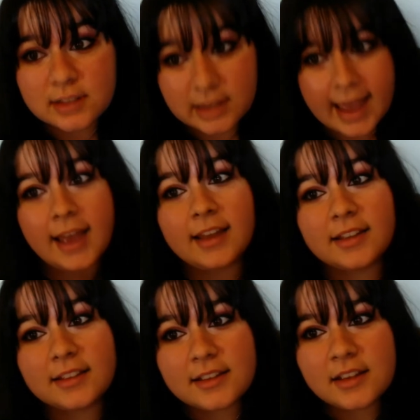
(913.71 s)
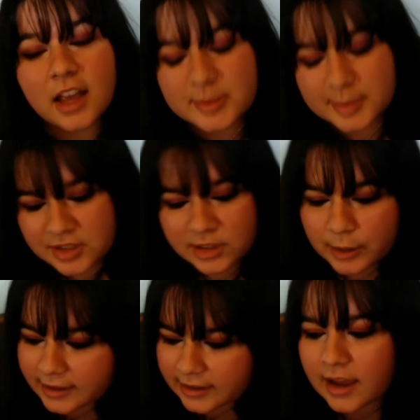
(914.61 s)
Yeah. Especially
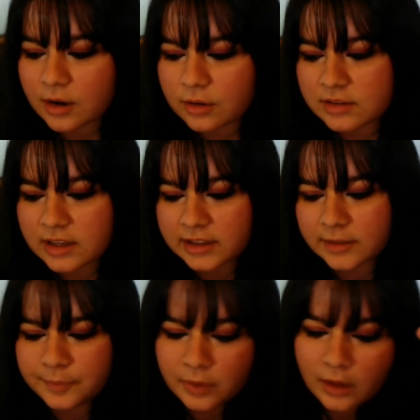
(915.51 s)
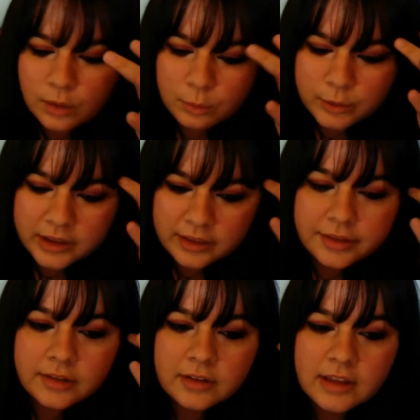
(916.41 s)
right now, like,
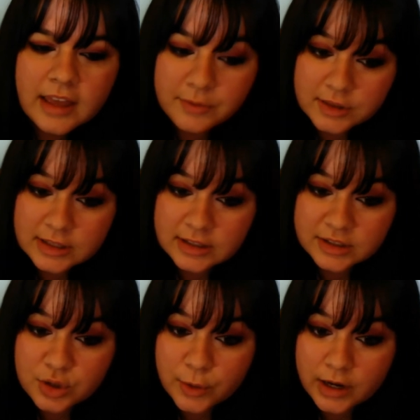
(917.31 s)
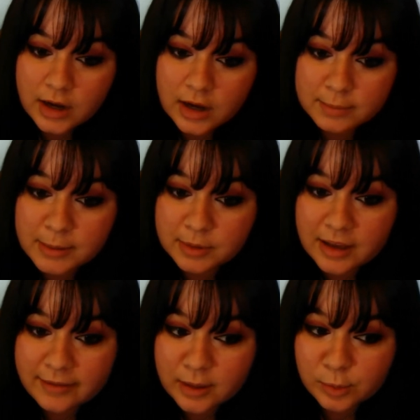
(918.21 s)
with everything that's going on, people
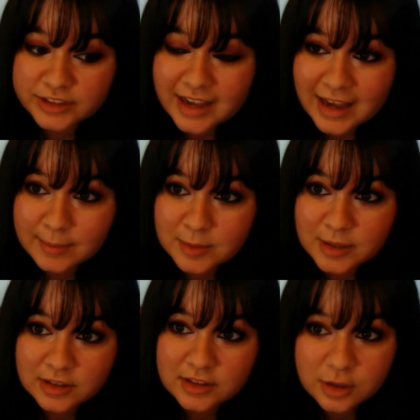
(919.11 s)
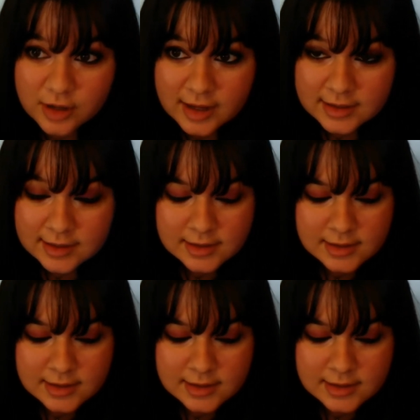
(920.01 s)
have a lot more time to be on the internet.